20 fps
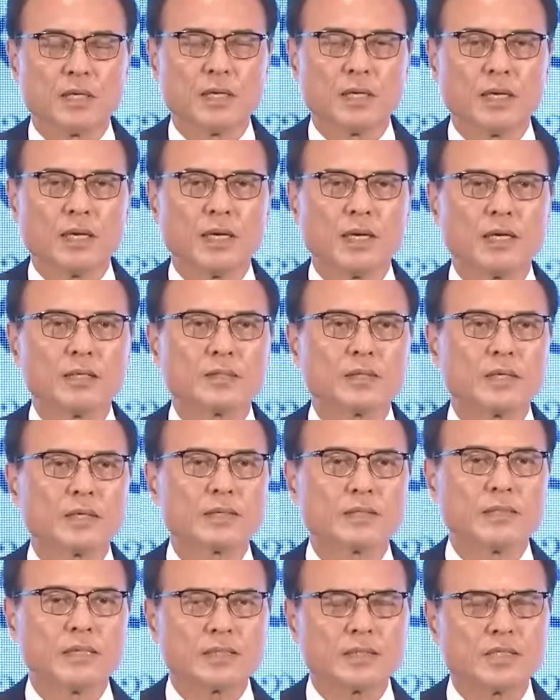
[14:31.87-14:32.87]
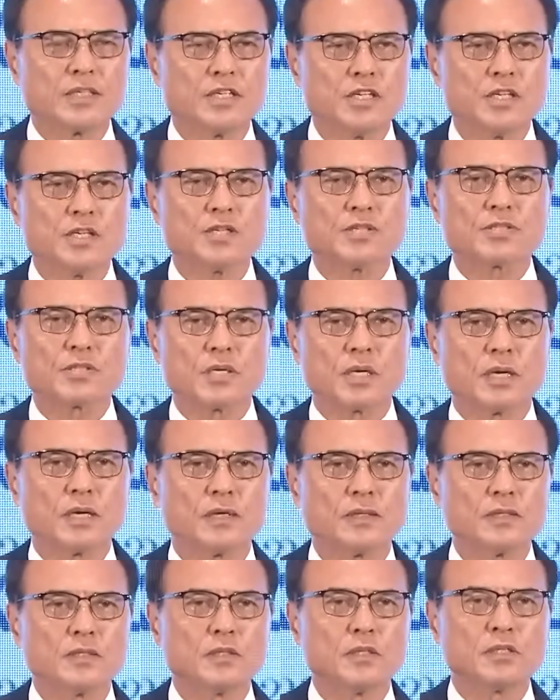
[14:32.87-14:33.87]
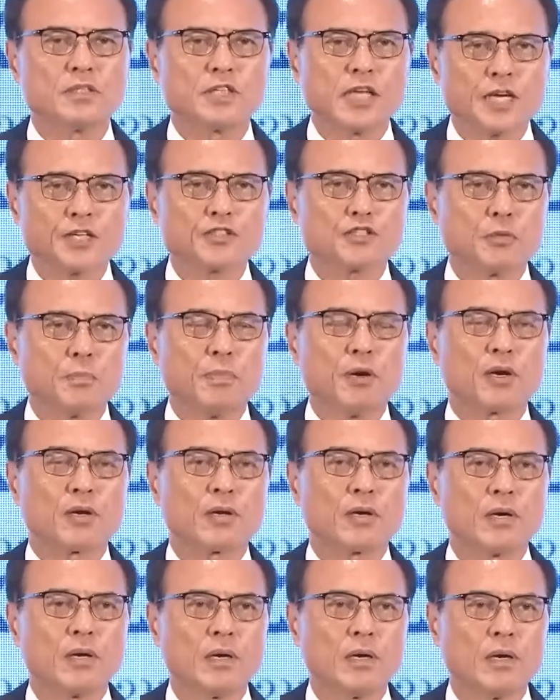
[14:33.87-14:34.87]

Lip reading: And there is a textbook.